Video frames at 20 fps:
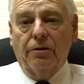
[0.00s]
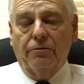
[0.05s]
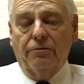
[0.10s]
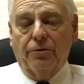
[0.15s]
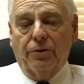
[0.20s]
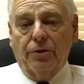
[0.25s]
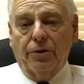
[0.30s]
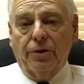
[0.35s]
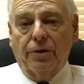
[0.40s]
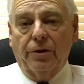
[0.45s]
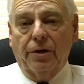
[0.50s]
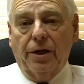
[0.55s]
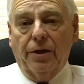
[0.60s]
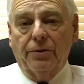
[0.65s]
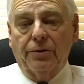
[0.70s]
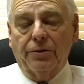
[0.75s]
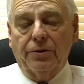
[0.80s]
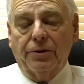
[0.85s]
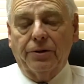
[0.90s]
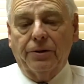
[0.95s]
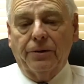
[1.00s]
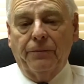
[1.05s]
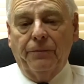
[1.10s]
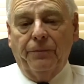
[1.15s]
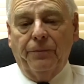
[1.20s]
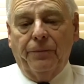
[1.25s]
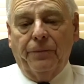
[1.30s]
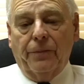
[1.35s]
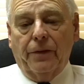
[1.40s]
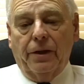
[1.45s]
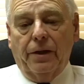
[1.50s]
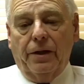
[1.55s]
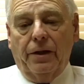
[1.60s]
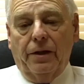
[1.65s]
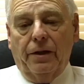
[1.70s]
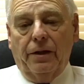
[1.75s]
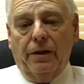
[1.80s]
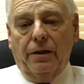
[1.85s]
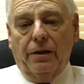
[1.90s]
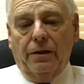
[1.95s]
for the house.
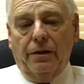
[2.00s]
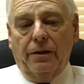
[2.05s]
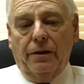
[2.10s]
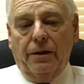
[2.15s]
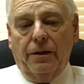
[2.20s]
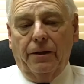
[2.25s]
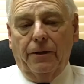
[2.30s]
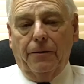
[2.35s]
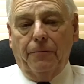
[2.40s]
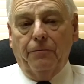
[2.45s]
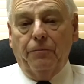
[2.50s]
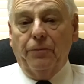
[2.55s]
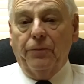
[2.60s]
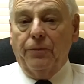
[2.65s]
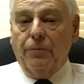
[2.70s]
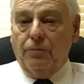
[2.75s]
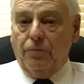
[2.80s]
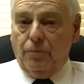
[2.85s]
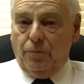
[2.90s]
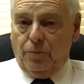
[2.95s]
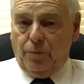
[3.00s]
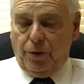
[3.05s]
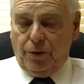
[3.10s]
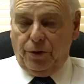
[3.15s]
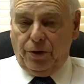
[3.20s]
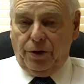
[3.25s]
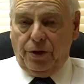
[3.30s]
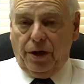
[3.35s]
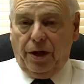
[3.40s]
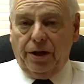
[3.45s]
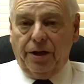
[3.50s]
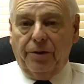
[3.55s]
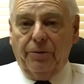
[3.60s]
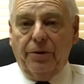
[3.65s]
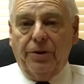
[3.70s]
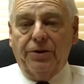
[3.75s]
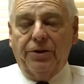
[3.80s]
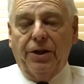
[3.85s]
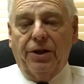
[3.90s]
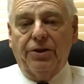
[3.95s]
And put the
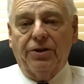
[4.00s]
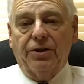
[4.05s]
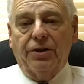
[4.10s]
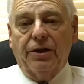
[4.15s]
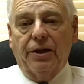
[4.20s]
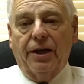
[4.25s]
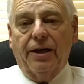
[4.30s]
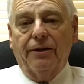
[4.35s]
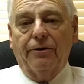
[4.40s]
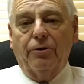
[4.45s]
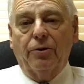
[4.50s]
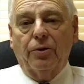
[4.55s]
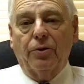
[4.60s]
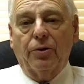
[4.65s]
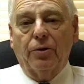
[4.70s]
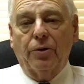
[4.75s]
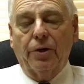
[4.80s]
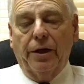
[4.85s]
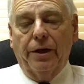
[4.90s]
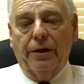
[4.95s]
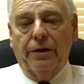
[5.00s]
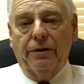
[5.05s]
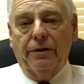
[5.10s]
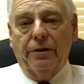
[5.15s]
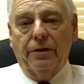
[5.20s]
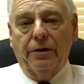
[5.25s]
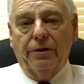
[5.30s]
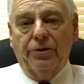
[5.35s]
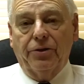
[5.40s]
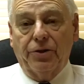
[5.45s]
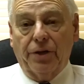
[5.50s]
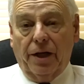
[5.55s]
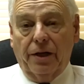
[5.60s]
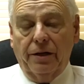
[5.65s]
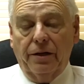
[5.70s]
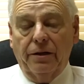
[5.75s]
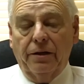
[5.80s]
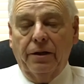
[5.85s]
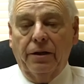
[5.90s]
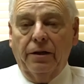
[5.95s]
documentation together and
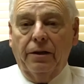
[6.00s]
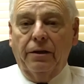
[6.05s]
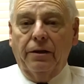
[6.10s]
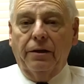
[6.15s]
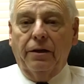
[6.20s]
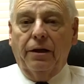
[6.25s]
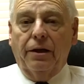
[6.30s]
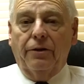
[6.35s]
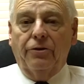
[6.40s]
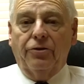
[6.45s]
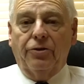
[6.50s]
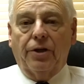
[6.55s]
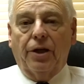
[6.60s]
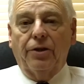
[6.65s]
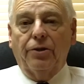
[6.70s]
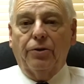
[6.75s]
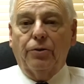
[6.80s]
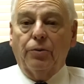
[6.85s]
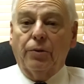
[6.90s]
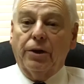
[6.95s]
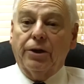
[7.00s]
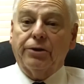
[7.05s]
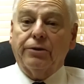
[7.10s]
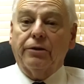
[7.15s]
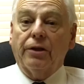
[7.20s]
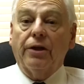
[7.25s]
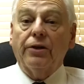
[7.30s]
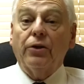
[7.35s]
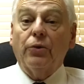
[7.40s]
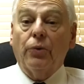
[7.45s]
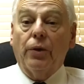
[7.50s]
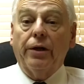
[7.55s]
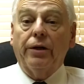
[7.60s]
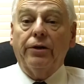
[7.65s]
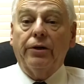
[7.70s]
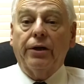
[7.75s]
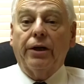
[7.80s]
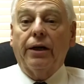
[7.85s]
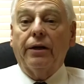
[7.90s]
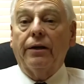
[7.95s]
sign it and send your realtor on the
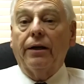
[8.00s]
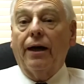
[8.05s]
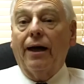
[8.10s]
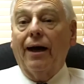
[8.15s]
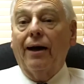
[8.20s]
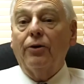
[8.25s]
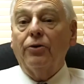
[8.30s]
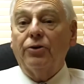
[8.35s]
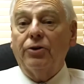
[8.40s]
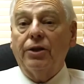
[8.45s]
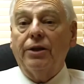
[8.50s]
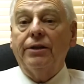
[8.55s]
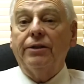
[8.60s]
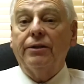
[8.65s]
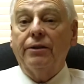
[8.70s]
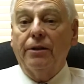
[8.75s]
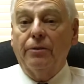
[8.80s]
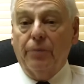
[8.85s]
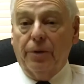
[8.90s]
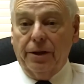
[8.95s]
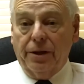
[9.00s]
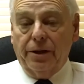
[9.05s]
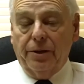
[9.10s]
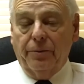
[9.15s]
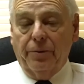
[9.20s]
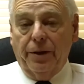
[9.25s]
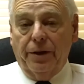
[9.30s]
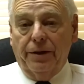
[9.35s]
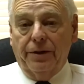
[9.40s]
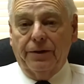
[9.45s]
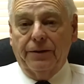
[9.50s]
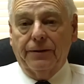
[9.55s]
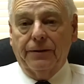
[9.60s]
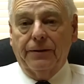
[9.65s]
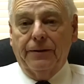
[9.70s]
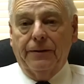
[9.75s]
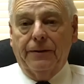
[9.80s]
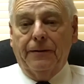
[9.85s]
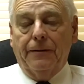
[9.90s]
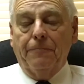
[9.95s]
way to get the house into the marketplace.
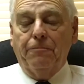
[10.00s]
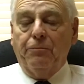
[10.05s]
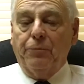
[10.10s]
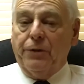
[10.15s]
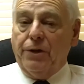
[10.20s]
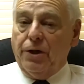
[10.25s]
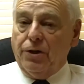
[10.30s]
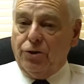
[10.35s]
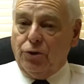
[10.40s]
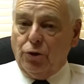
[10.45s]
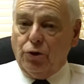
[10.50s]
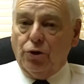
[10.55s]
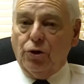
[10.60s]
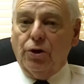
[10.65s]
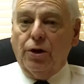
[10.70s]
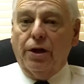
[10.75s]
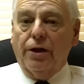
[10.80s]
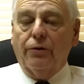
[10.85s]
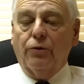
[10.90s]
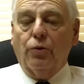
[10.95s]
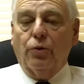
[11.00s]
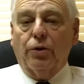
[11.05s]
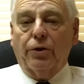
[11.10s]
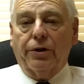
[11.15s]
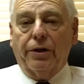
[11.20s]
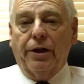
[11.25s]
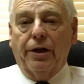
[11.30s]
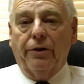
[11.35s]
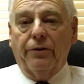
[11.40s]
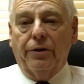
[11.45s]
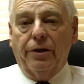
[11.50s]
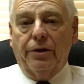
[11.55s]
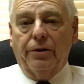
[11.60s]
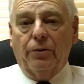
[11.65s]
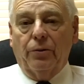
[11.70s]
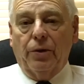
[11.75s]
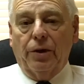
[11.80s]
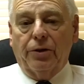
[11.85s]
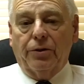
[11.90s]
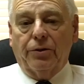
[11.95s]
Because there's a lot of work now that
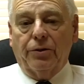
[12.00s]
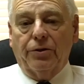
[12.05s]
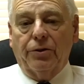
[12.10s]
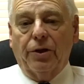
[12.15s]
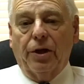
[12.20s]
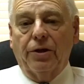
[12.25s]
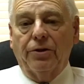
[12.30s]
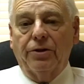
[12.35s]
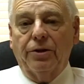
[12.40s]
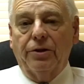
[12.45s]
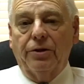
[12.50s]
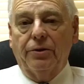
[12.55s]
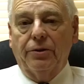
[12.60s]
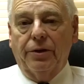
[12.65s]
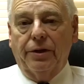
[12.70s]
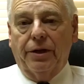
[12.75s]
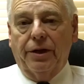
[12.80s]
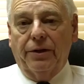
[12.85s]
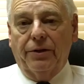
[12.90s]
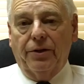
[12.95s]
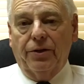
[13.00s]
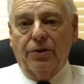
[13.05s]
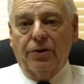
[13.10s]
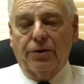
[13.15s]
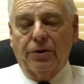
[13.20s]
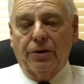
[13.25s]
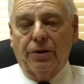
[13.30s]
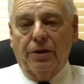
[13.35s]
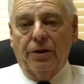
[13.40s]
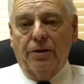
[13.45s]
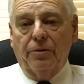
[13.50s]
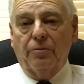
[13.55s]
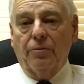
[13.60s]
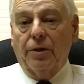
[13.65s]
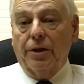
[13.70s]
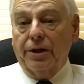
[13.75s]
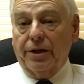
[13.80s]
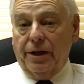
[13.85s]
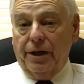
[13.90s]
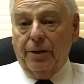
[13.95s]
the realtor's got to do to get this
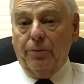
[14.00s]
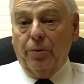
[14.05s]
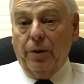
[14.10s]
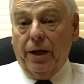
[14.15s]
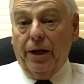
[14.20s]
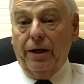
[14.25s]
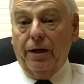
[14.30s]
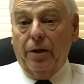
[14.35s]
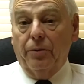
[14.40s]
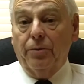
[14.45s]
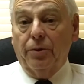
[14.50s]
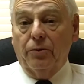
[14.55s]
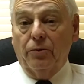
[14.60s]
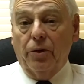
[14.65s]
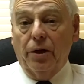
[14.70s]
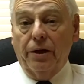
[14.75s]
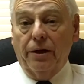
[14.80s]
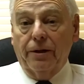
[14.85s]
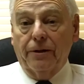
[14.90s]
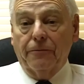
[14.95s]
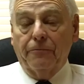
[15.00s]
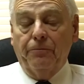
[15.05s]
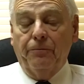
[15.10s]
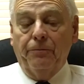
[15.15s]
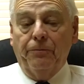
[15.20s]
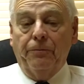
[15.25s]
marketing plan up and running.